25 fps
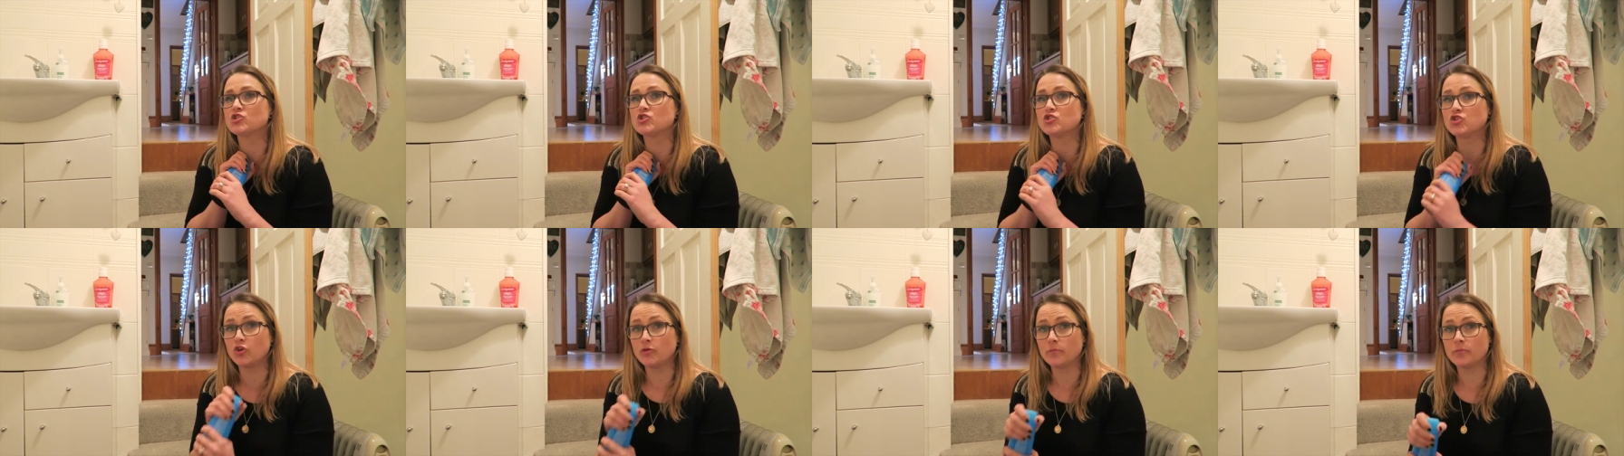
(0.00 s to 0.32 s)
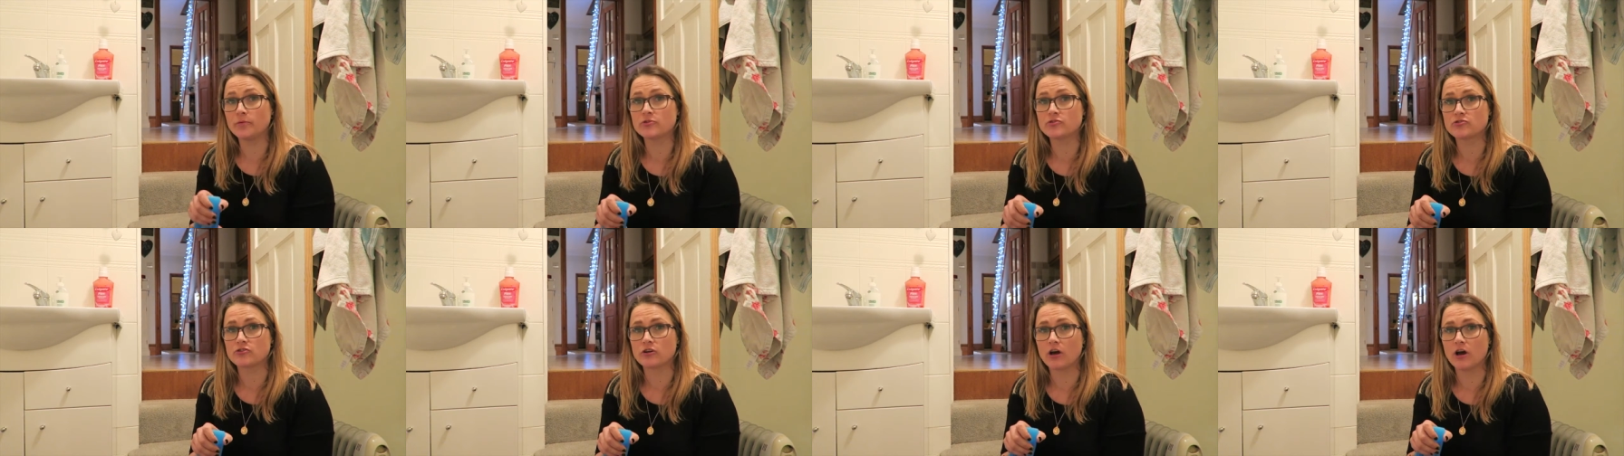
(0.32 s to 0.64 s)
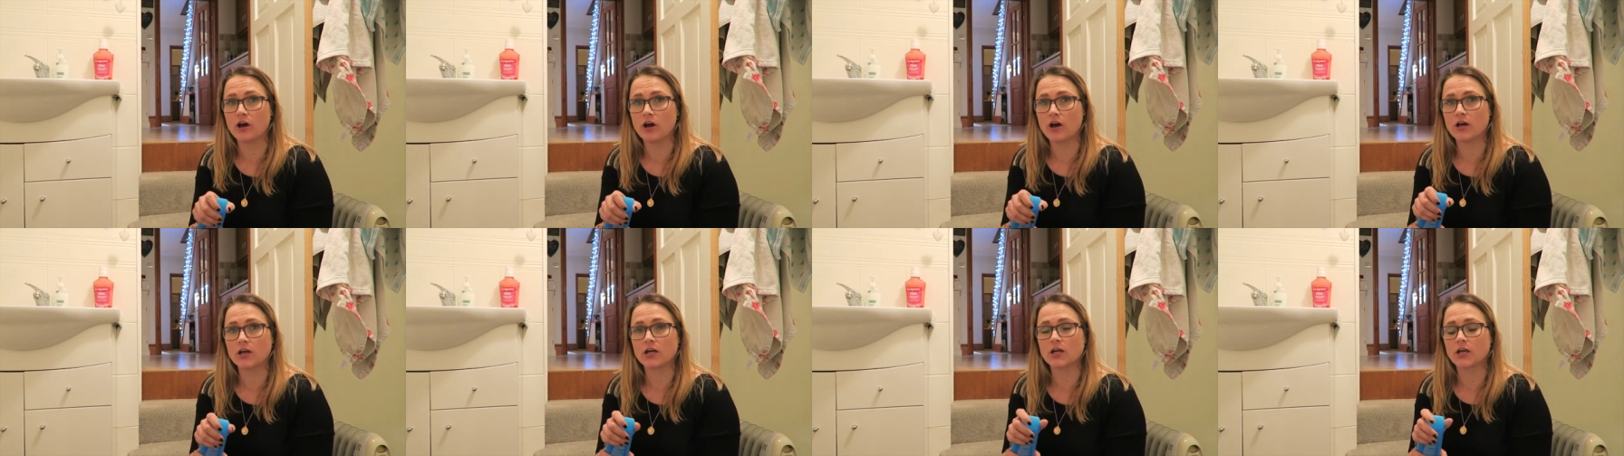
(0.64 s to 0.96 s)

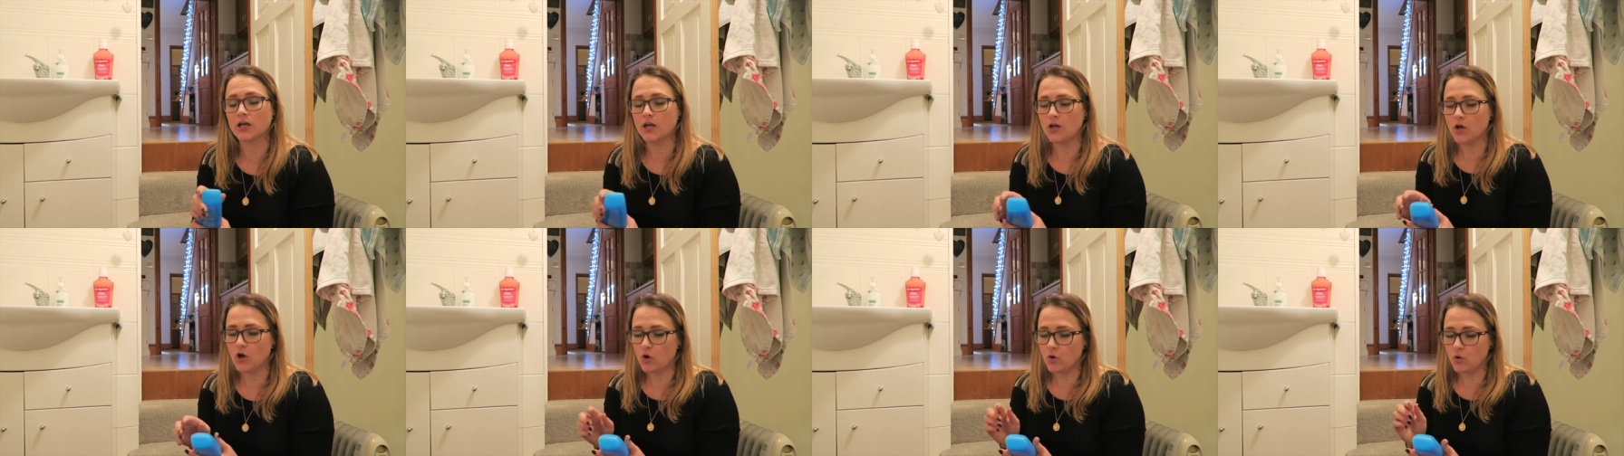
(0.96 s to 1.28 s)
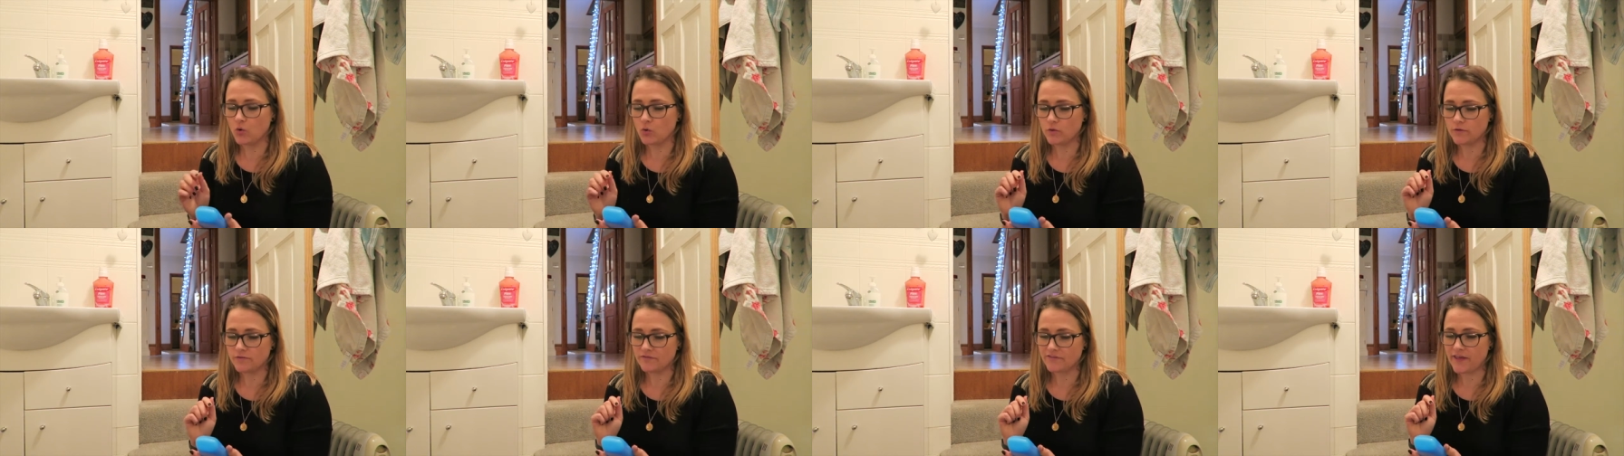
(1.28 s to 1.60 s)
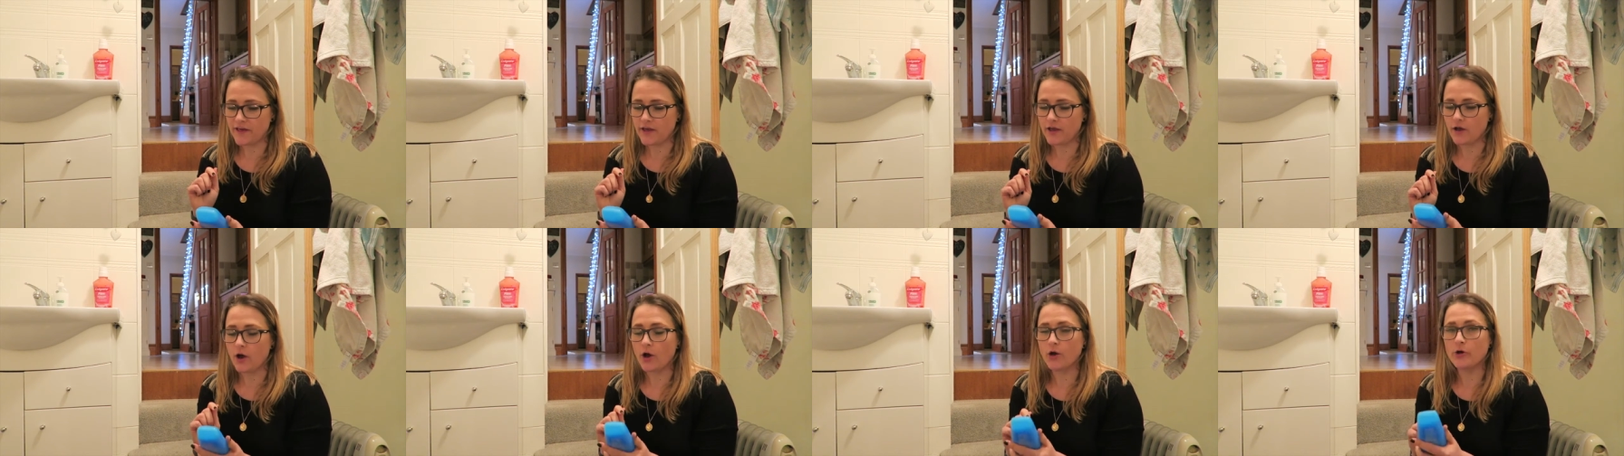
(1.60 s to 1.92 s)
Superdrug, all of
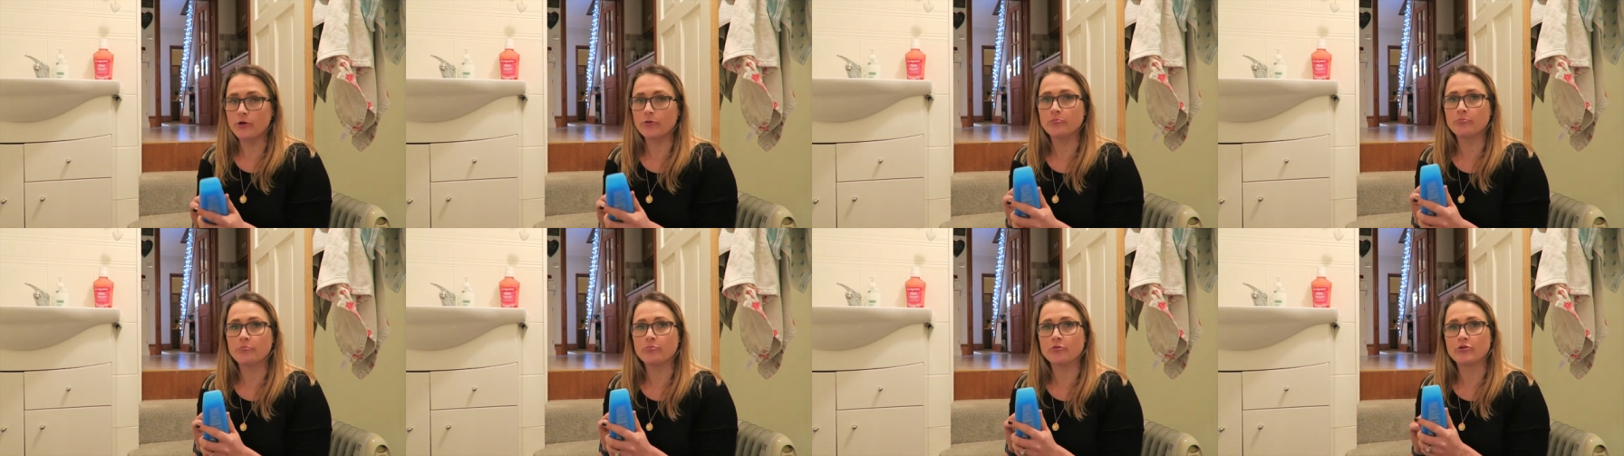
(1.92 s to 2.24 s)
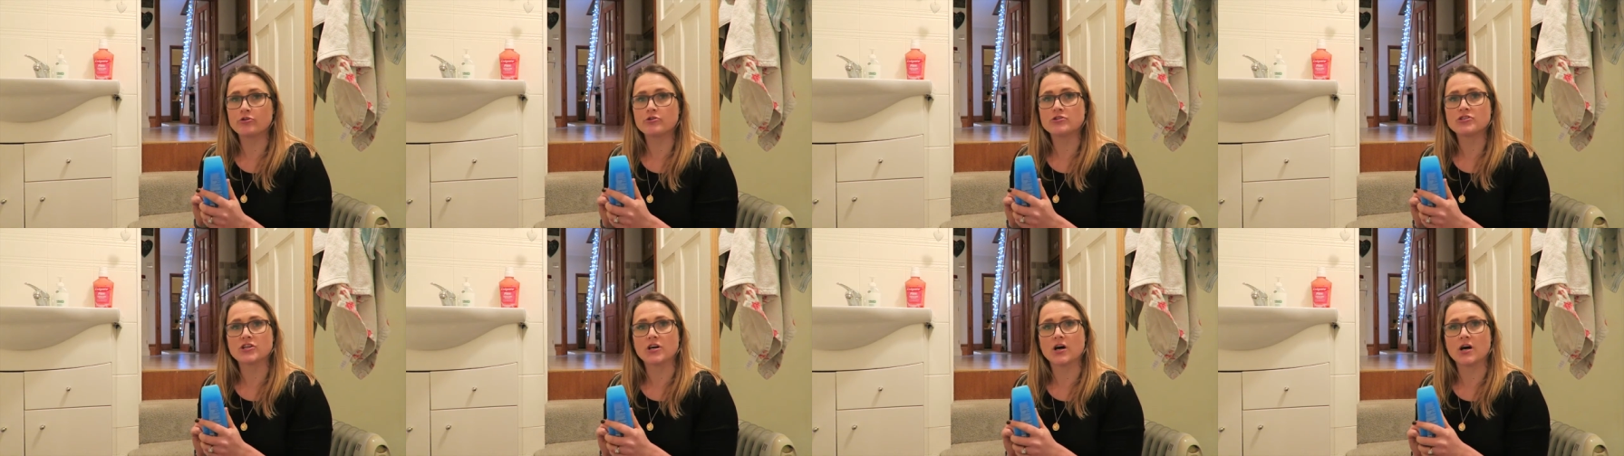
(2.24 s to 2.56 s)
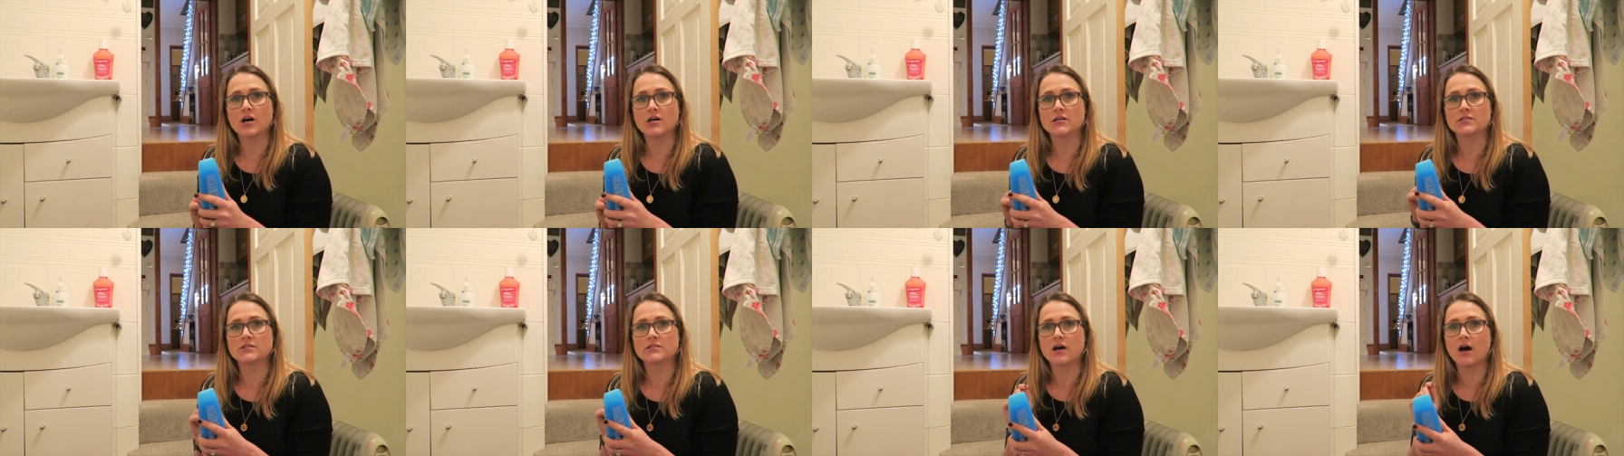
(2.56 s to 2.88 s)
their own
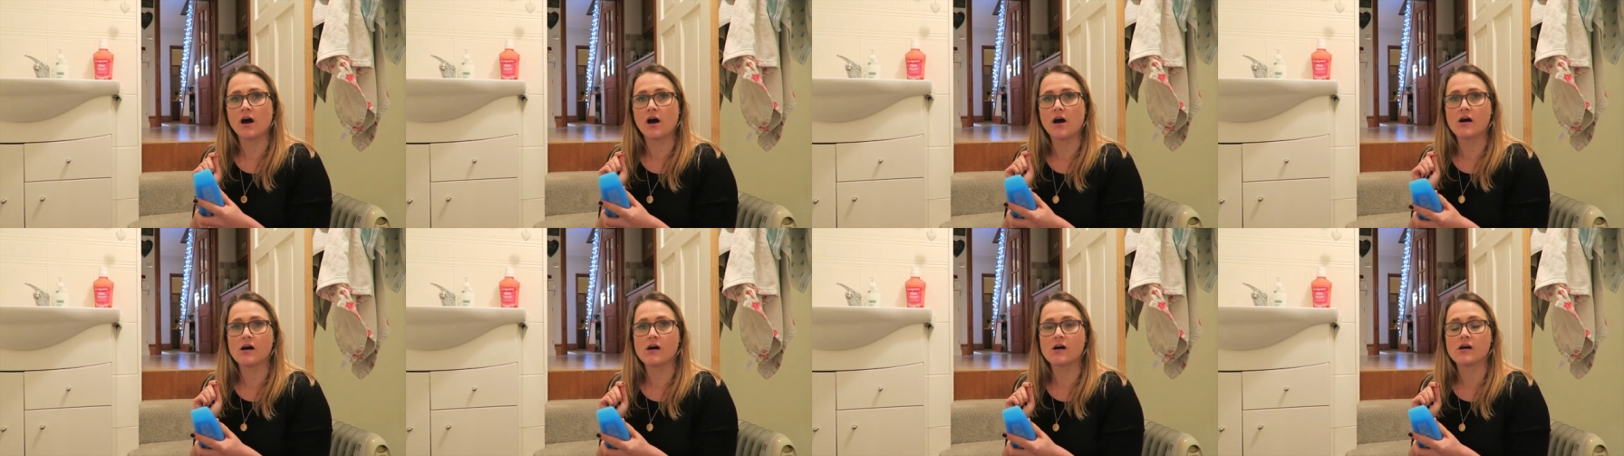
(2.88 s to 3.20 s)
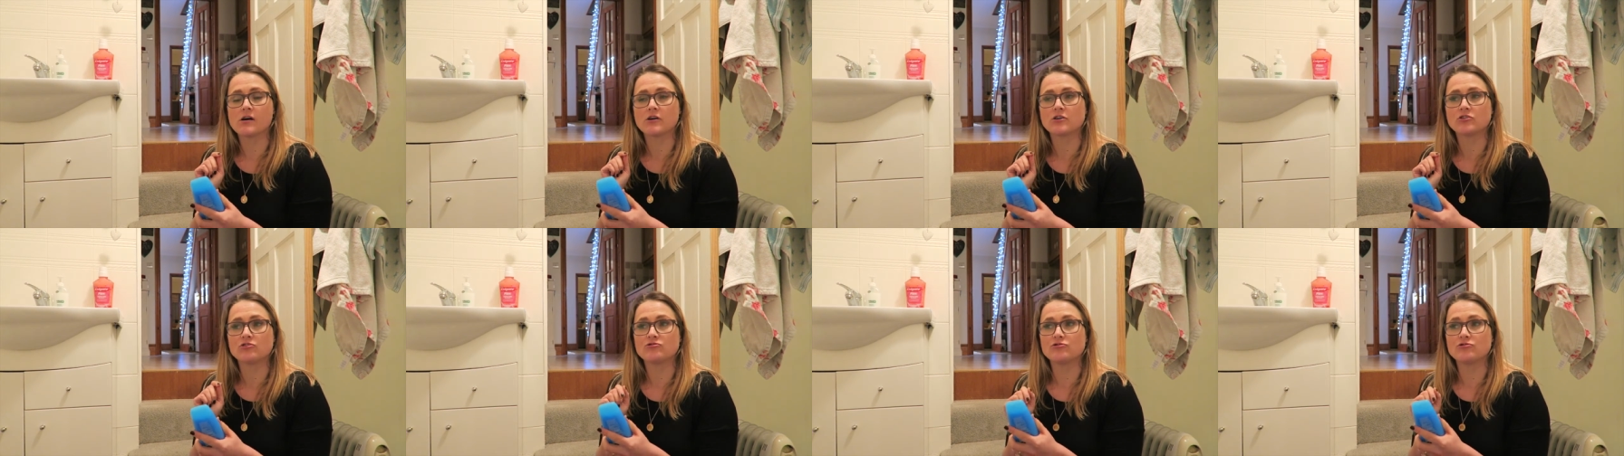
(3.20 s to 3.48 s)
products are